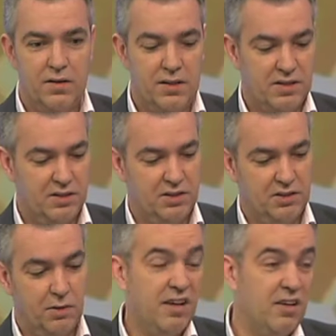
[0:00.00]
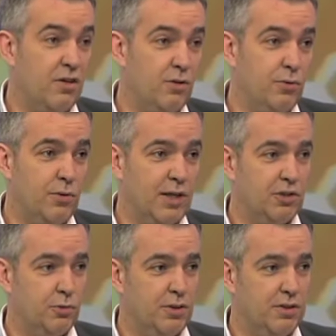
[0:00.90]
this is a new
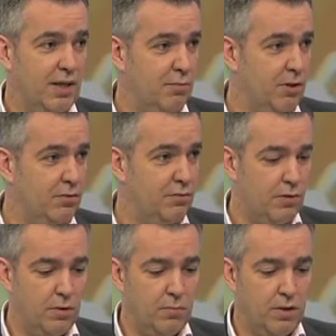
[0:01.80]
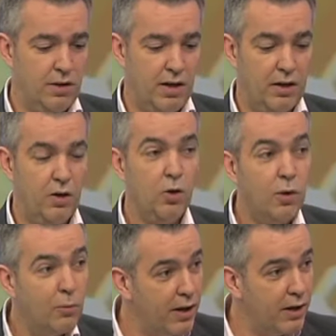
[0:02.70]
Android tablet from
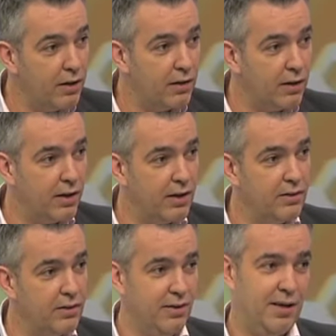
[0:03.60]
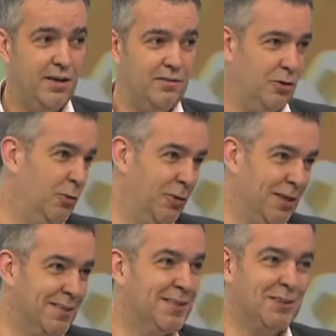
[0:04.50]
Huawei. You can get it. Huawei
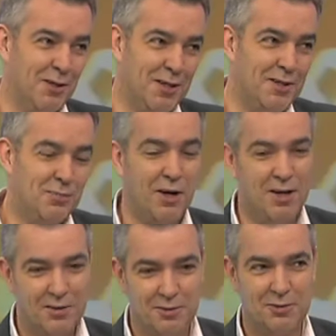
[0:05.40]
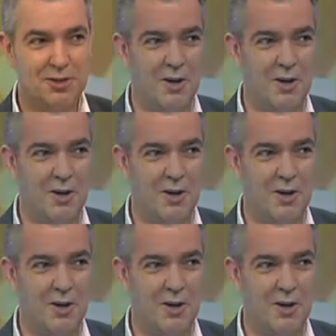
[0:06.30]
is a Chinese brand. I'm just